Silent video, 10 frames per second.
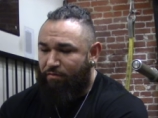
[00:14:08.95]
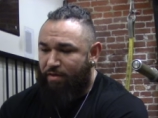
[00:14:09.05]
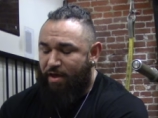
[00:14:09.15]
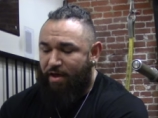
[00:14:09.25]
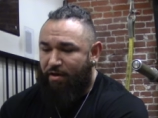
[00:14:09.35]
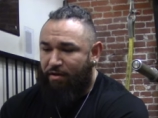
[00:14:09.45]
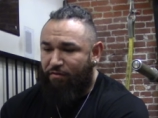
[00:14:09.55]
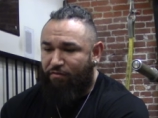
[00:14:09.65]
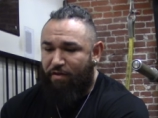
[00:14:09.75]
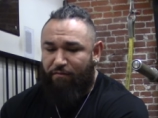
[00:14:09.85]
Dan
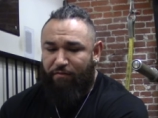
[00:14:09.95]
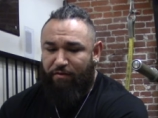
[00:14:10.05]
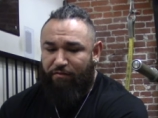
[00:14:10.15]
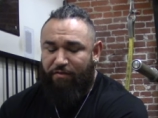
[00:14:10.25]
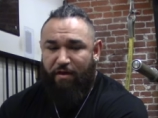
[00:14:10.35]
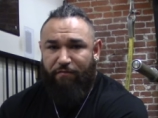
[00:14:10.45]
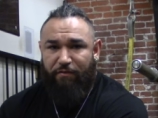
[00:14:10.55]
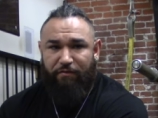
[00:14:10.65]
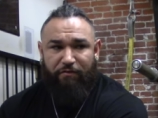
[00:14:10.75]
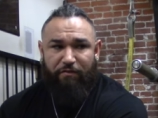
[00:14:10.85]
and Stephanie
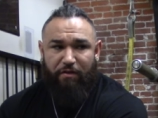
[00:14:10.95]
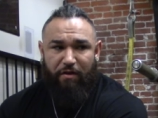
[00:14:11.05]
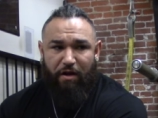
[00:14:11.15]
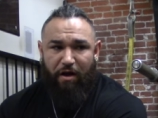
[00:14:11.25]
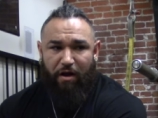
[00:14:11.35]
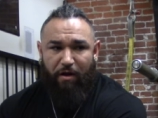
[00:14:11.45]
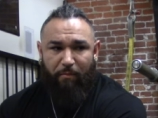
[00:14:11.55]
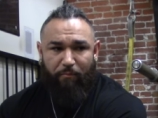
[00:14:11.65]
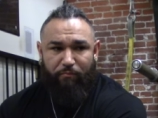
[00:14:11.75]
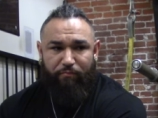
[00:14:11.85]
Steffens,
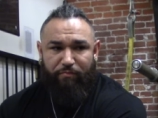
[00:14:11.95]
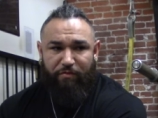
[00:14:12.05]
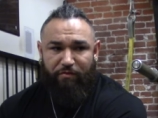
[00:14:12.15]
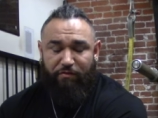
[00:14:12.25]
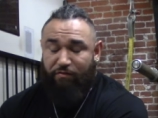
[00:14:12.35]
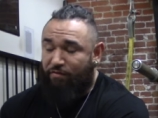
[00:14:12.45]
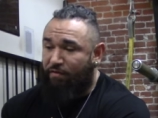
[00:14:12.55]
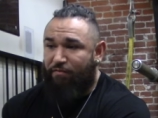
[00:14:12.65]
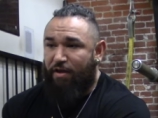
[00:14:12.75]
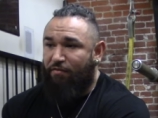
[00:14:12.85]
um,
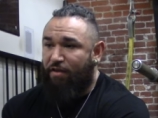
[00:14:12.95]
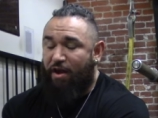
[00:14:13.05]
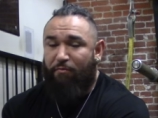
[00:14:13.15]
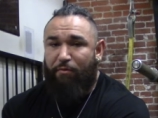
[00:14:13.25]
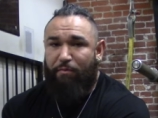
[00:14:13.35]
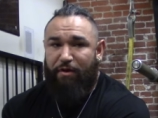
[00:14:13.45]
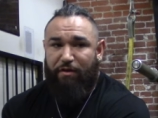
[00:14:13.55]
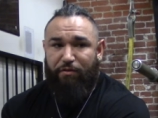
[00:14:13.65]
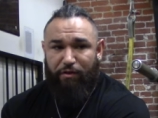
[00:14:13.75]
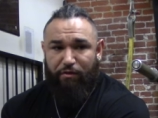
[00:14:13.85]
Steve Dennis.
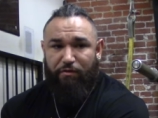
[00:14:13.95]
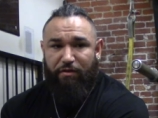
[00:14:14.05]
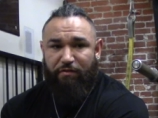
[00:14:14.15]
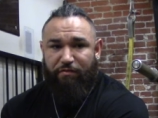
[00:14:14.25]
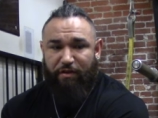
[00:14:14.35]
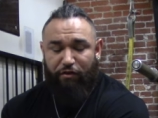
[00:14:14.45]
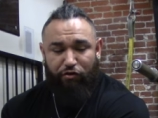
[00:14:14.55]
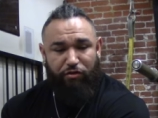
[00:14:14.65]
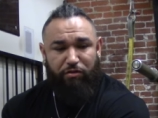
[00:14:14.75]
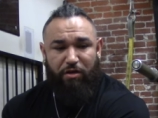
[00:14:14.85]
Everybody literally said,
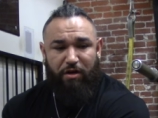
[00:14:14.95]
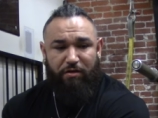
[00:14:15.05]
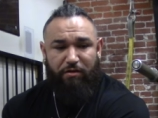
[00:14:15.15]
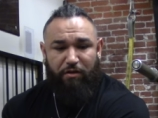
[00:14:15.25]
Good luck.